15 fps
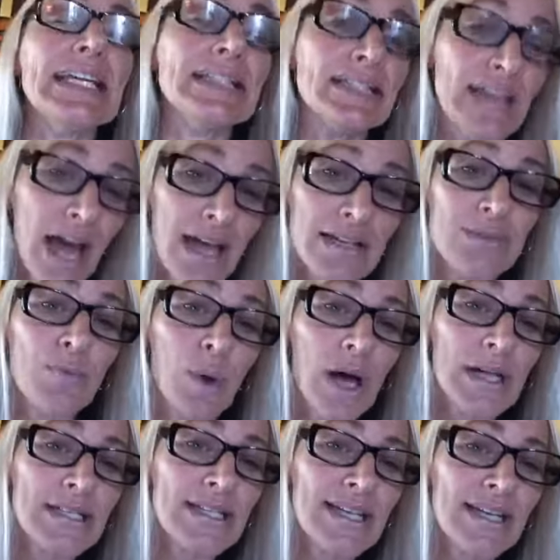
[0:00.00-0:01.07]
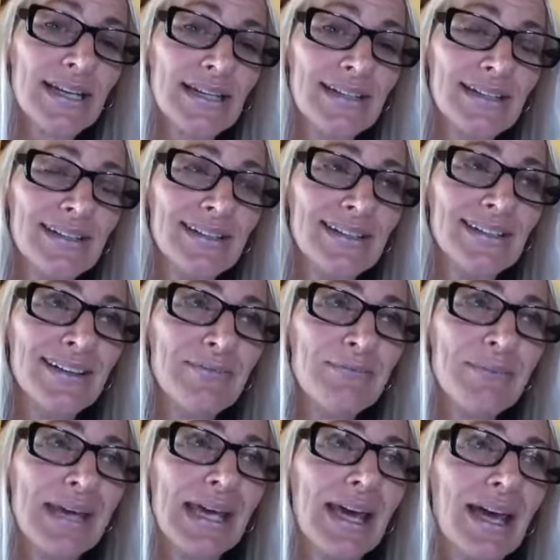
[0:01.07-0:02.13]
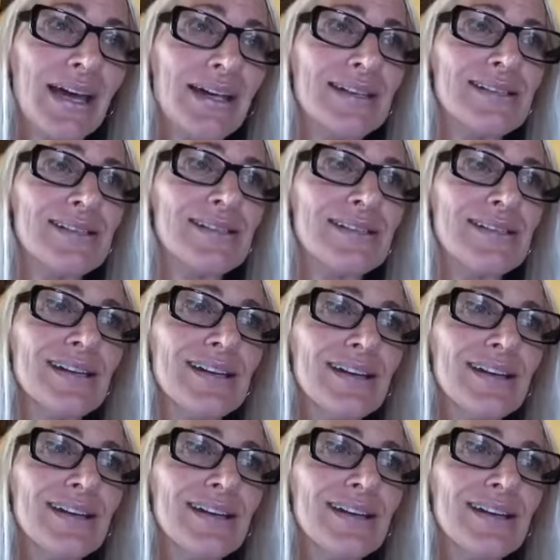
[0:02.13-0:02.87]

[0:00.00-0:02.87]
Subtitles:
does watch it because